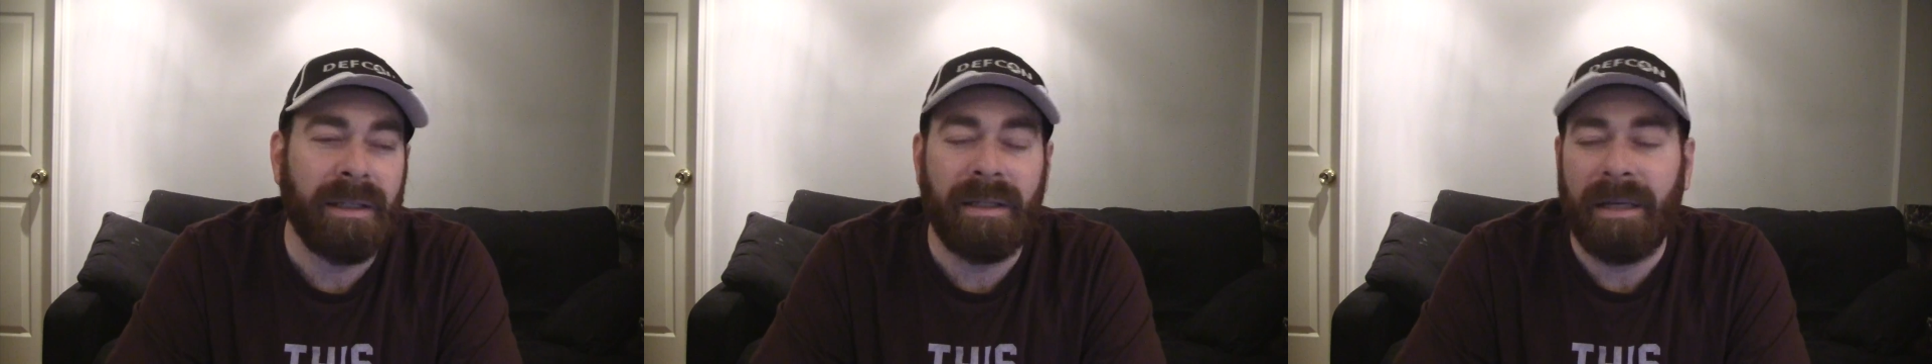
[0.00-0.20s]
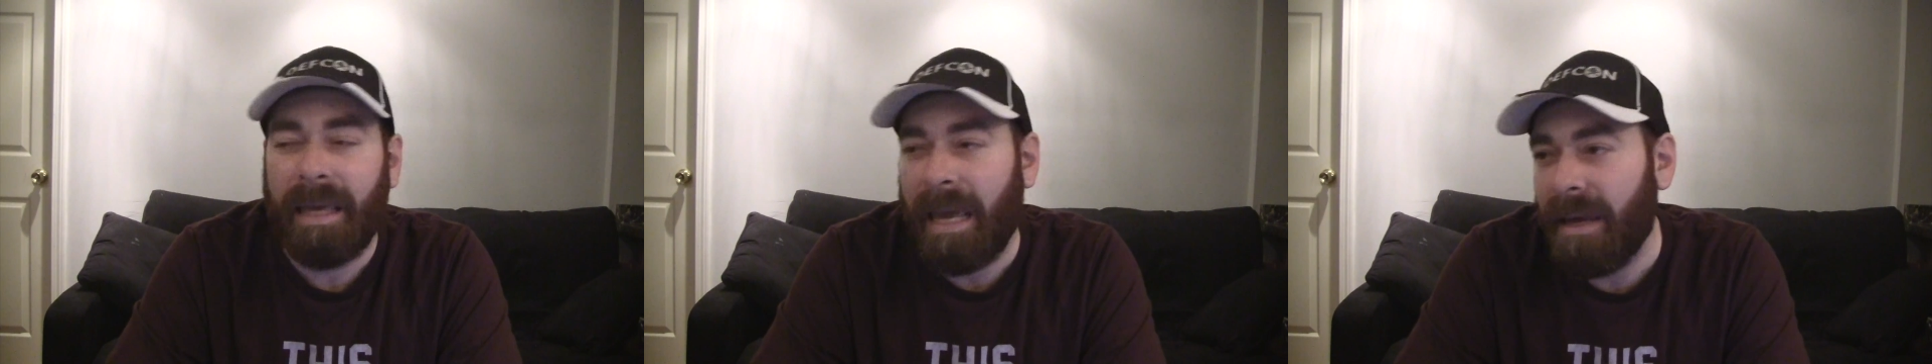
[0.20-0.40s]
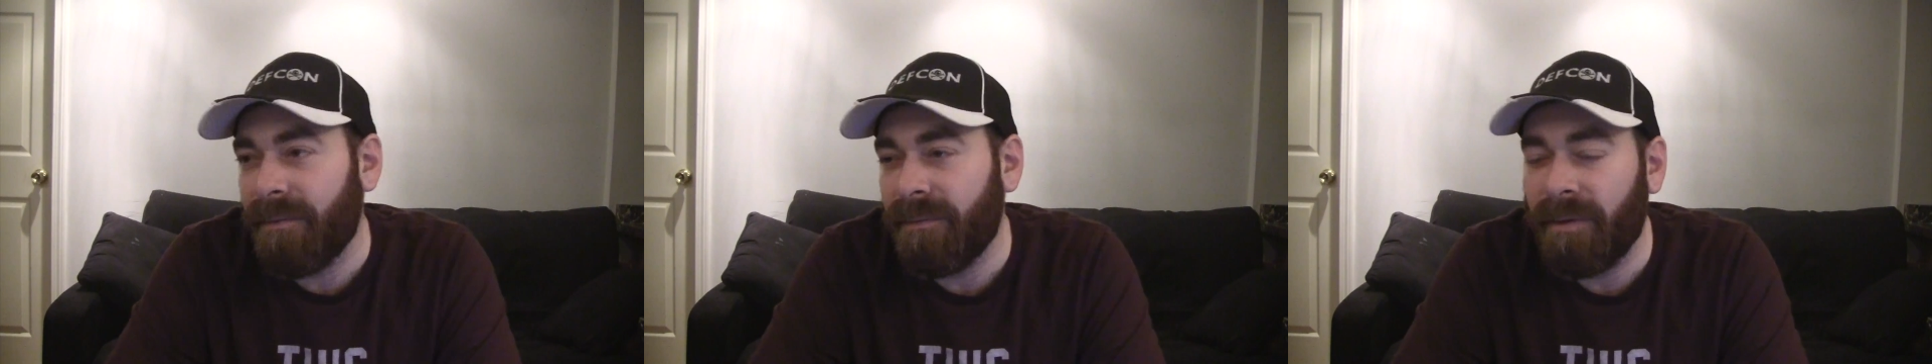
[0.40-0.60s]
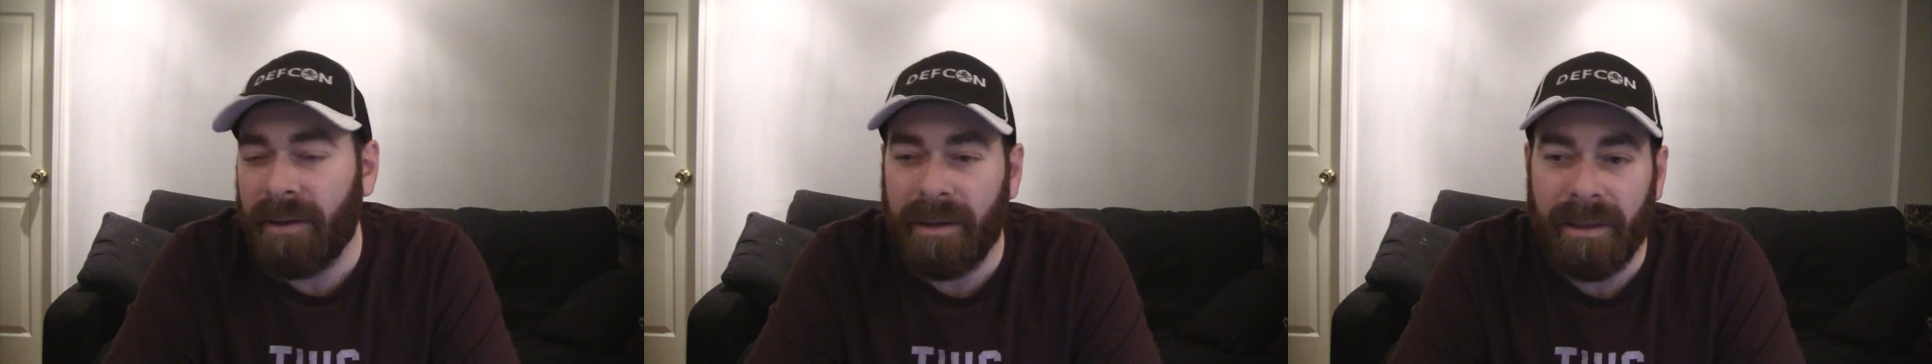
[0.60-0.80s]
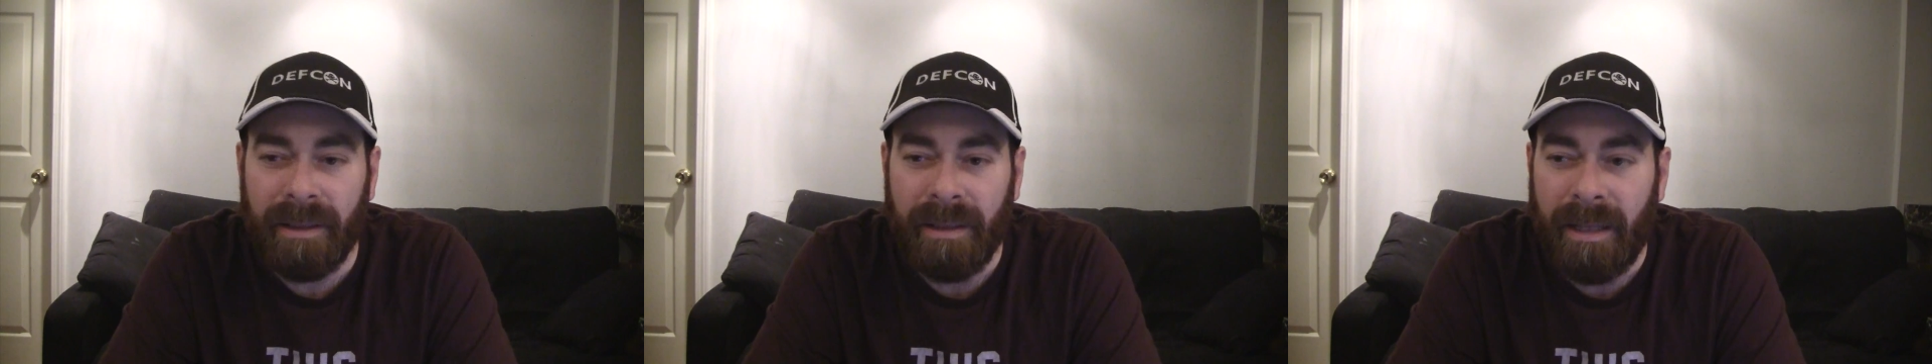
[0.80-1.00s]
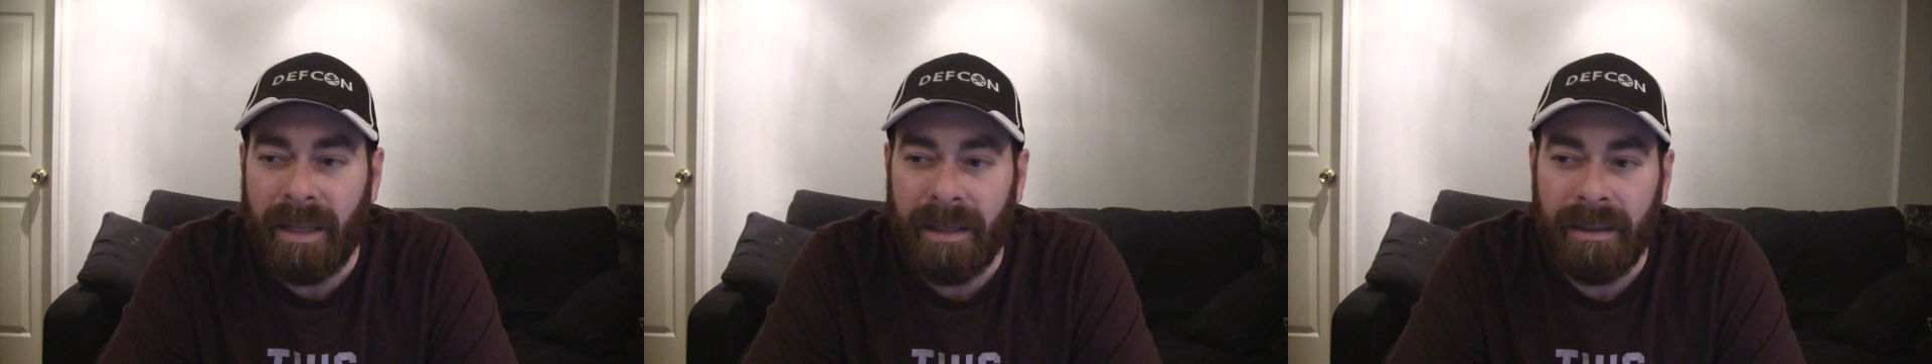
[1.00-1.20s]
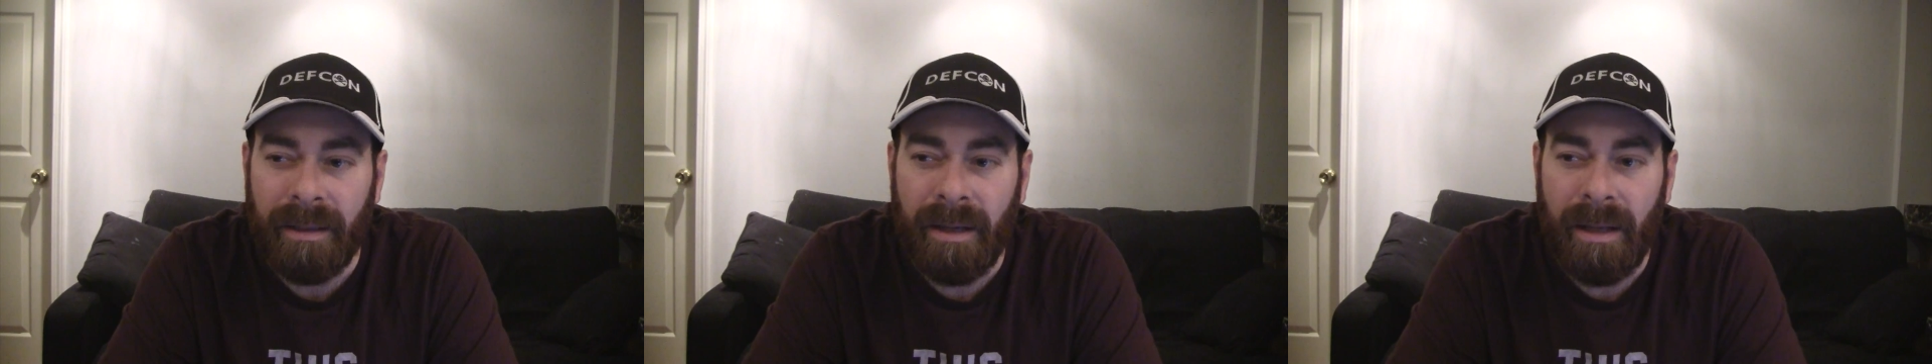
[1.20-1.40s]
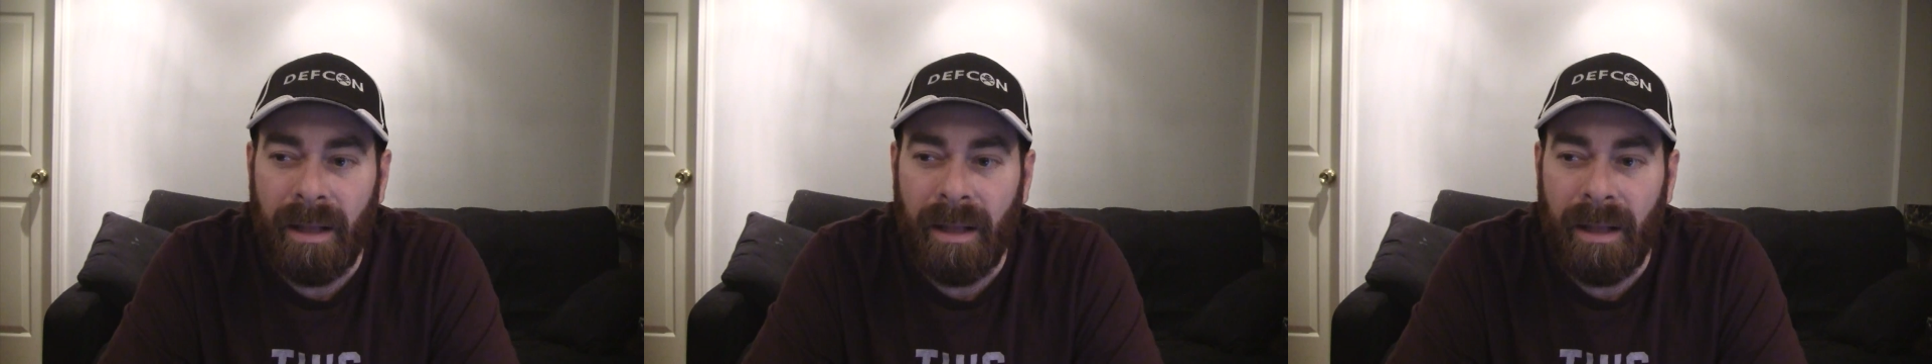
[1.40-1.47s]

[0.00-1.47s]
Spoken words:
and a K-Fun, and then